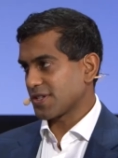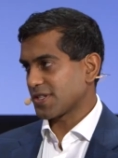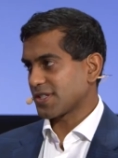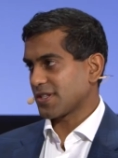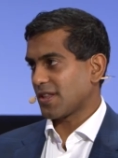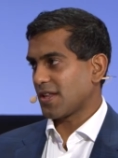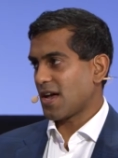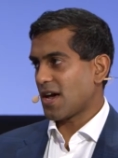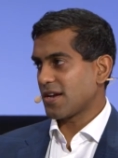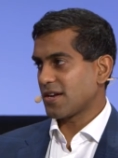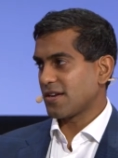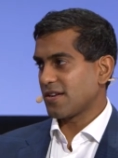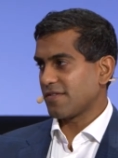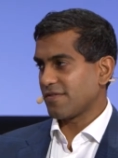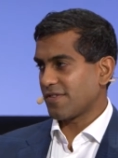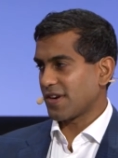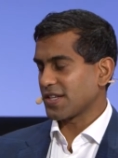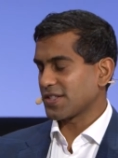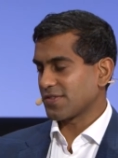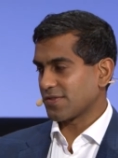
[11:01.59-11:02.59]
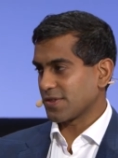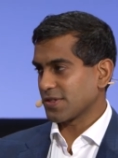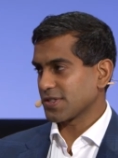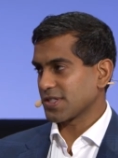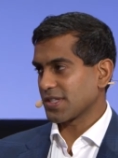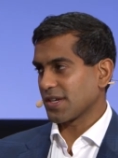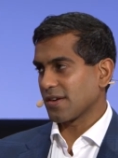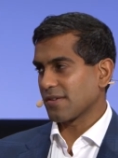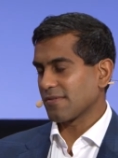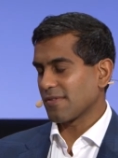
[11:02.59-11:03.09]
to Solana and vice
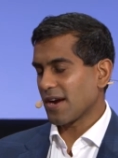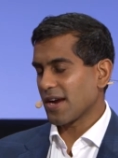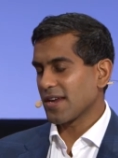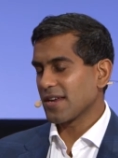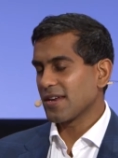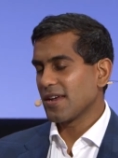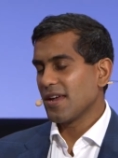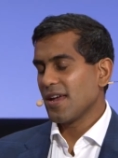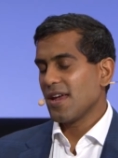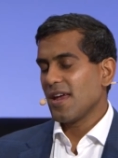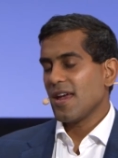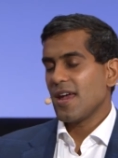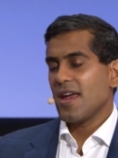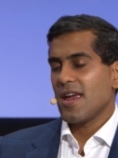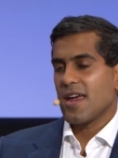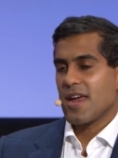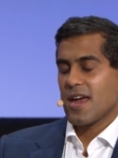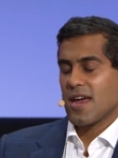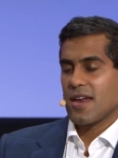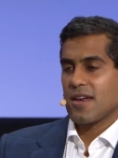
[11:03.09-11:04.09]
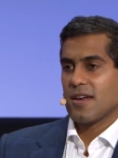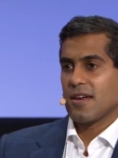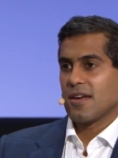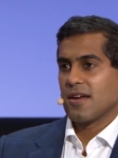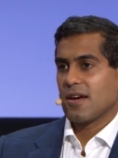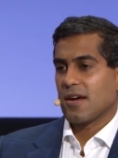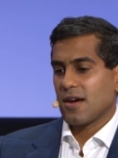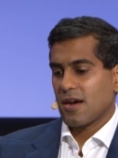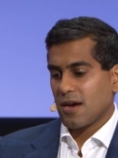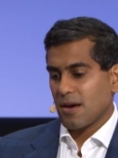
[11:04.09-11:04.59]
versa, right? And
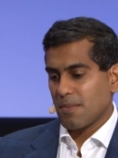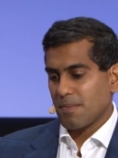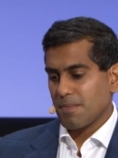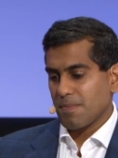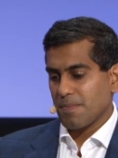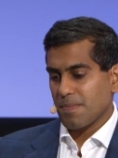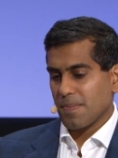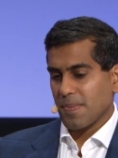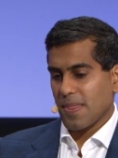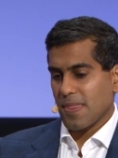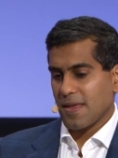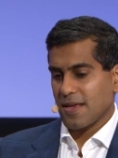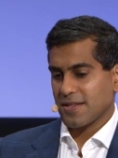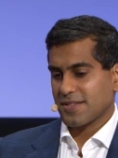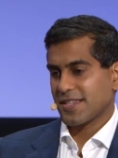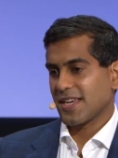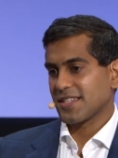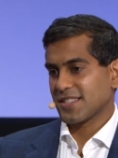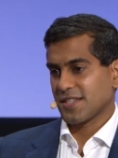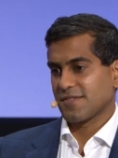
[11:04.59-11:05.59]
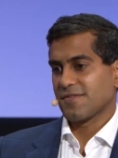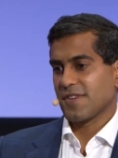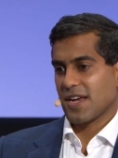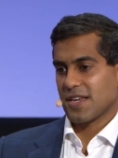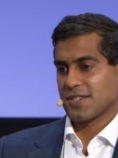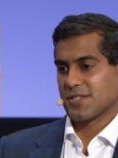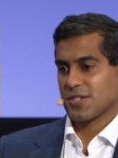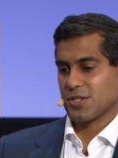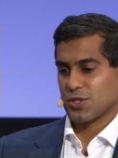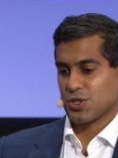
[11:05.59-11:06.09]
um, it takes
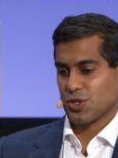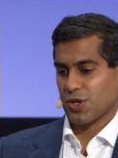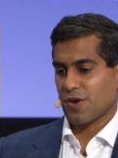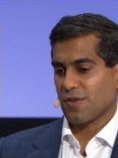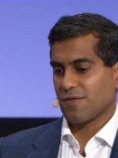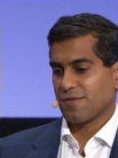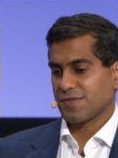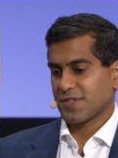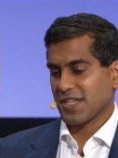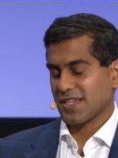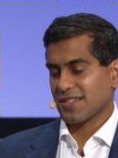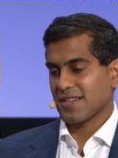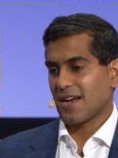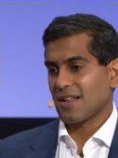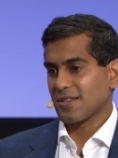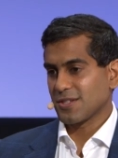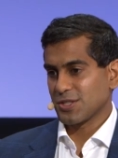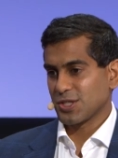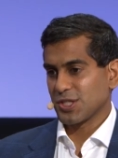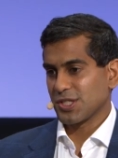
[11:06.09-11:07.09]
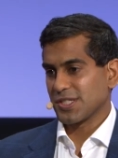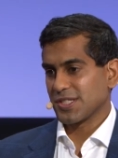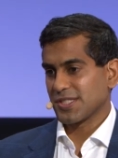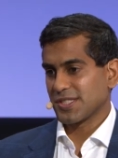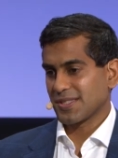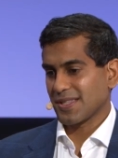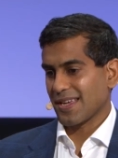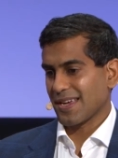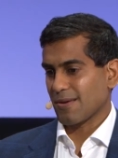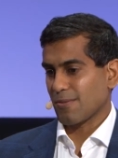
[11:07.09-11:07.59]
advantage of
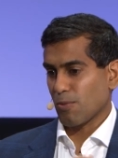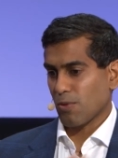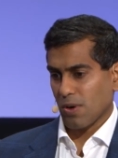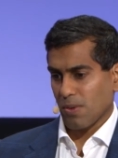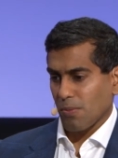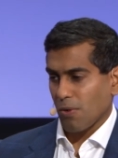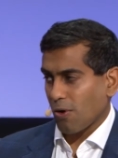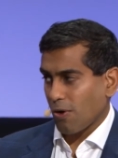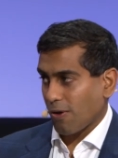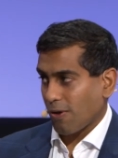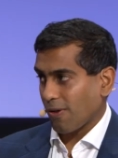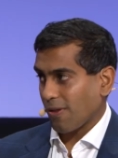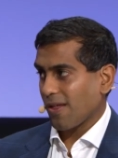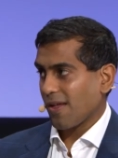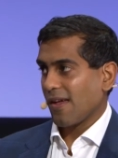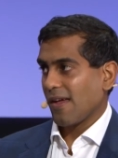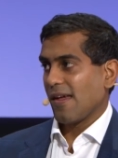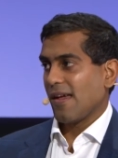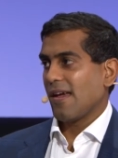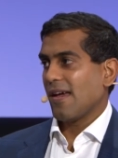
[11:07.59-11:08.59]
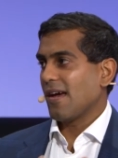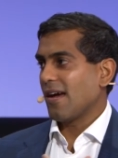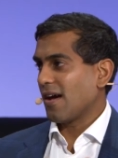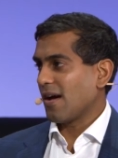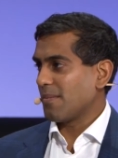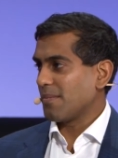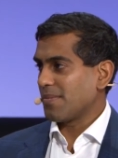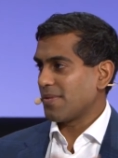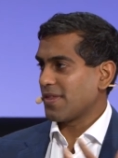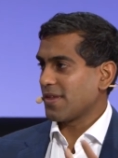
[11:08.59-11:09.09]
technologies like Wormhole
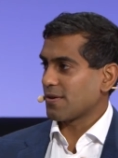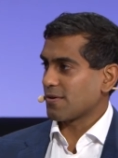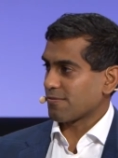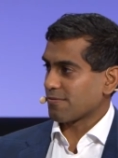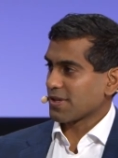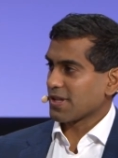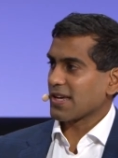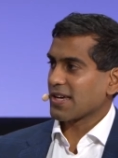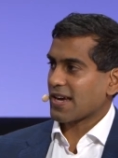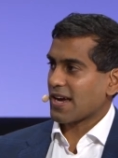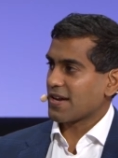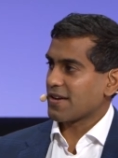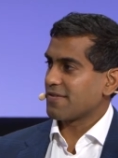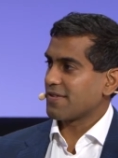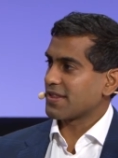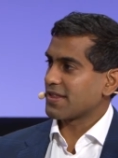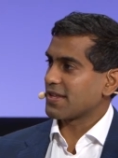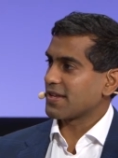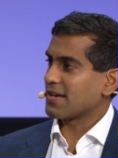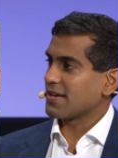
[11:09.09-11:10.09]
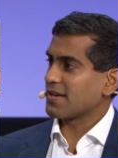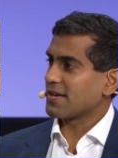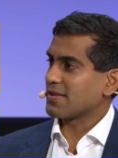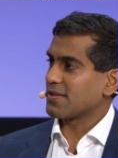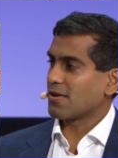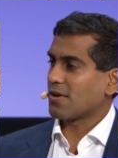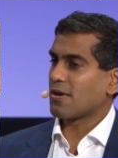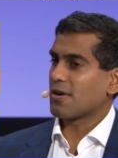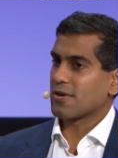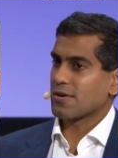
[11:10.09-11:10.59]
um, that are really kind of at the,
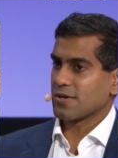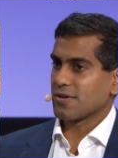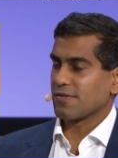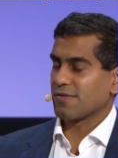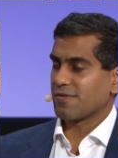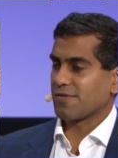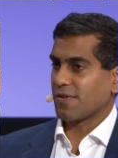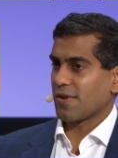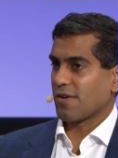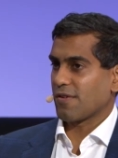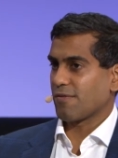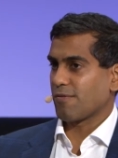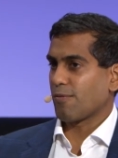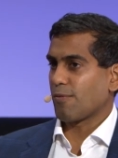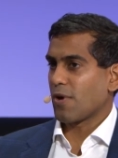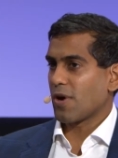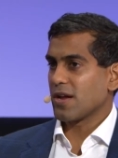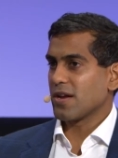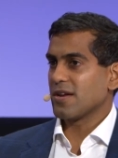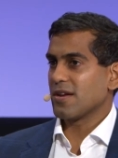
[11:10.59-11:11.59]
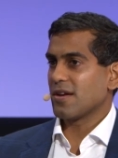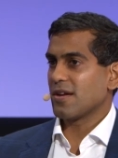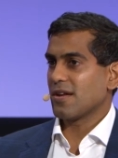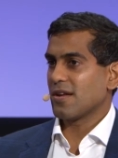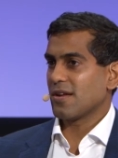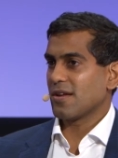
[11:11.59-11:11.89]
the heart of, of what